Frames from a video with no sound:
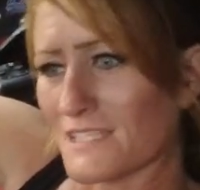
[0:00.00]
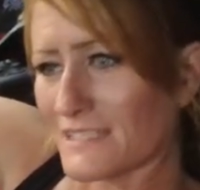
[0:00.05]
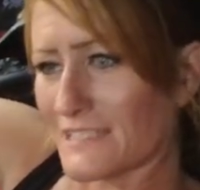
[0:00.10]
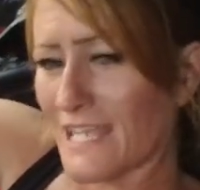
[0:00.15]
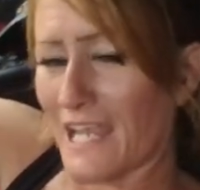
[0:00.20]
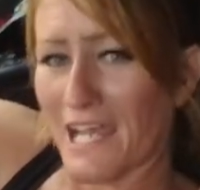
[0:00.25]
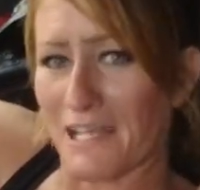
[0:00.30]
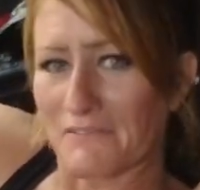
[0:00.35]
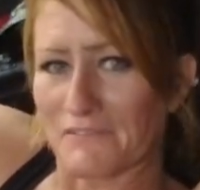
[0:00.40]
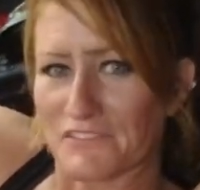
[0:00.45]

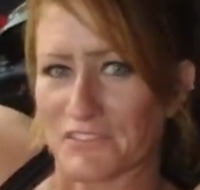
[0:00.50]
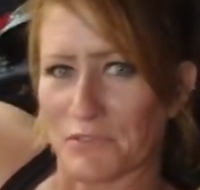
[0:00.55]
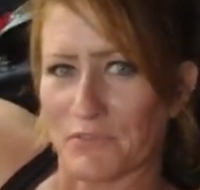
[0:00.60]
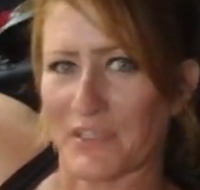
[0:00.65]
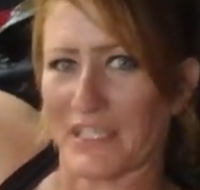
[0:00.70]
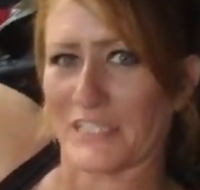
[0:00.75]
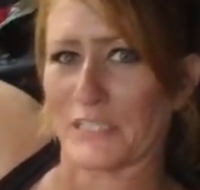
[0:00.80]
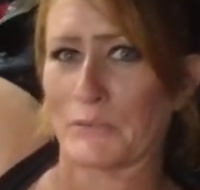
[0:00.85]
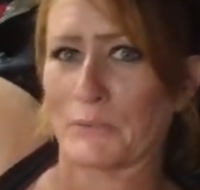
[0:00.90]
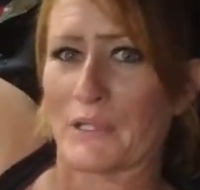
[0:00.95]
yeah, so
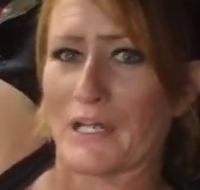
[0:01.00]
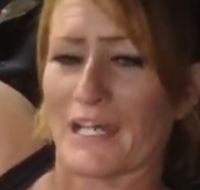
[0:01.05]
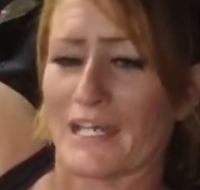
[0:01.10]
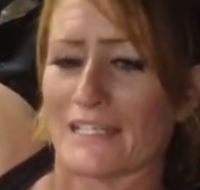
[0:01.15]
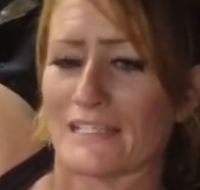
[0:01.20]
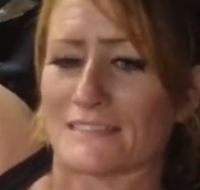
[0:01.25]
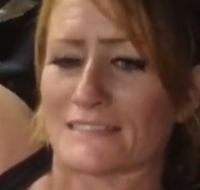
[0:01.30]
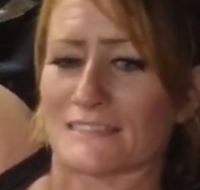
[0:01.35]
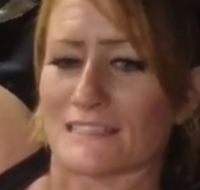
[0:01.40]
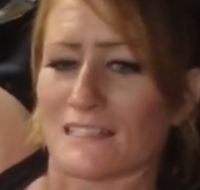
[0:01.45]
thank you
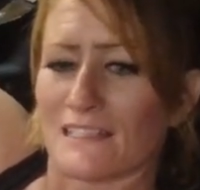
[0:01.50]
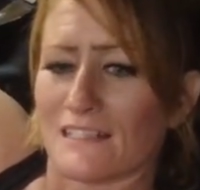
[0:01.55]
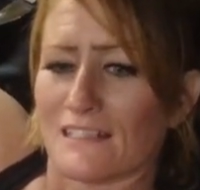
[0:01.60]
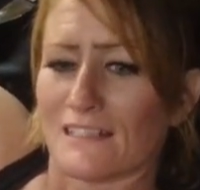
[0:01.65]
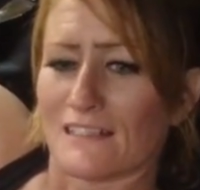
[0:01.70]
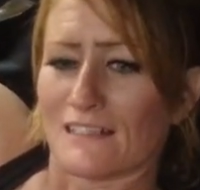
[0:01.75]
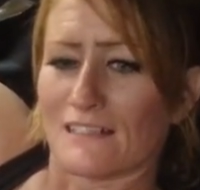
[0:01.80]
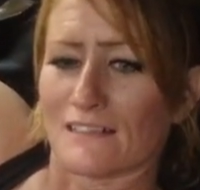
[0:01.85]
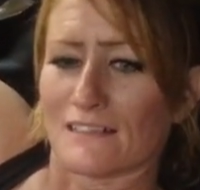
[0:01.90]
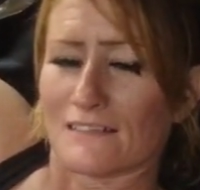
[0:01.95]
guys.
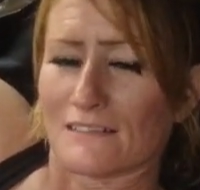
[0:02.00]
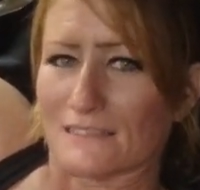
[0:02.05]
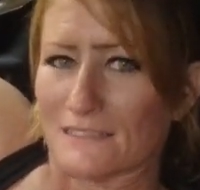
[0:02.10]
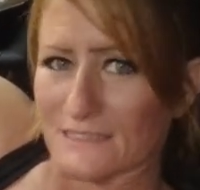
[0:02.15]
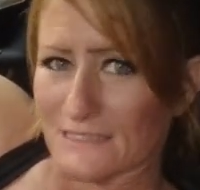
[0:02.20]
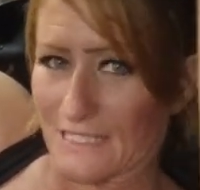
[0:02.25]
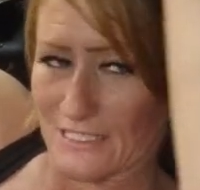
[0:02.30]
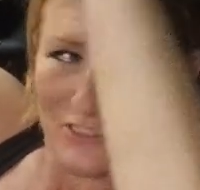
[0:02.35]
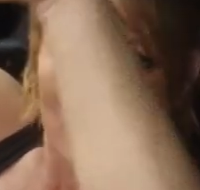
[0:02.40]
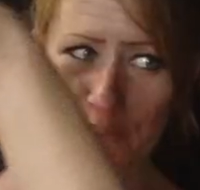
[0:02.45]

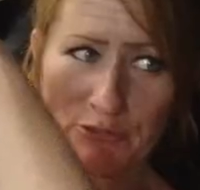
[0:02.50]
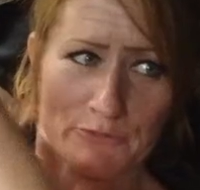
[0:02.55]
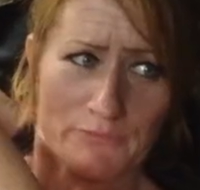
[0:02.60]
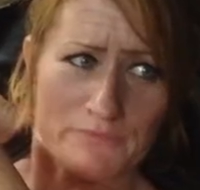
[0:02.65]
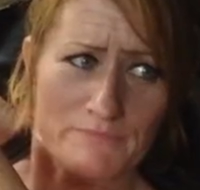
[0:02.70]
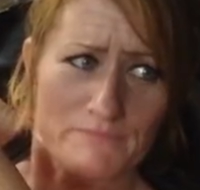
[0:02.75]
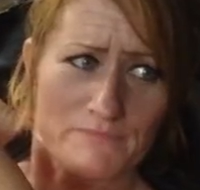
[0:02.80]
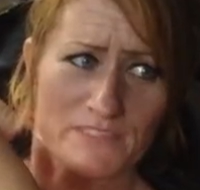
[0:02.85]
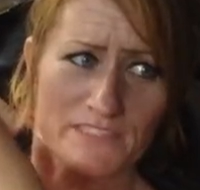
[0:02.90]
Stay tuned.